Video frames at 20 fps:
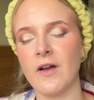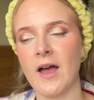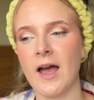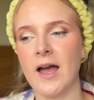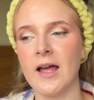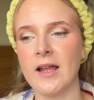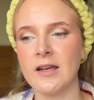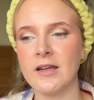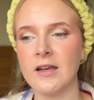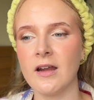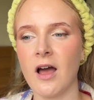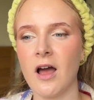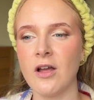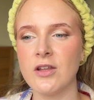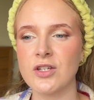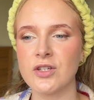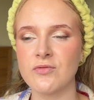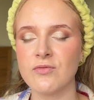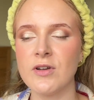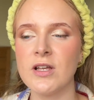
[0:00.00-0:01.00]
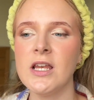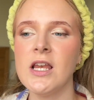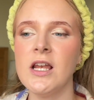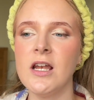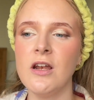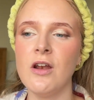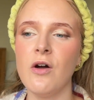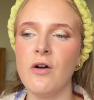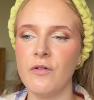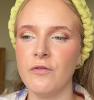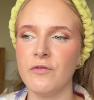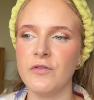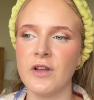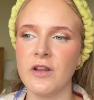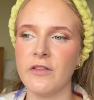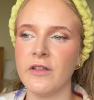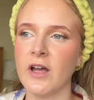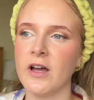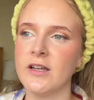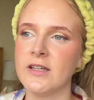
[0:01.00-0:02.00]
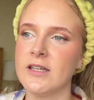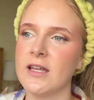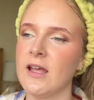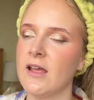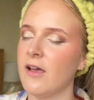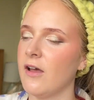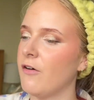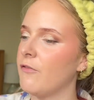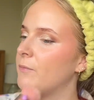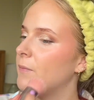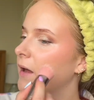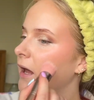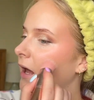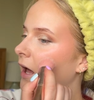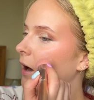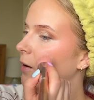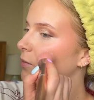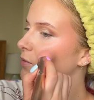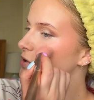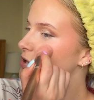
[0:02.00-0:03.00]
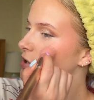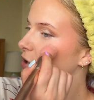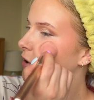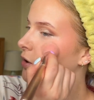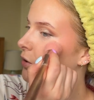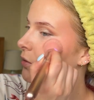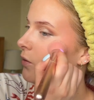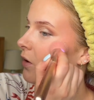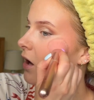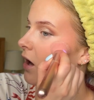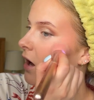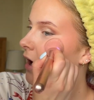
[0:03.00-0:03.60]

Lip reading: and I just really loved the idea of being able to,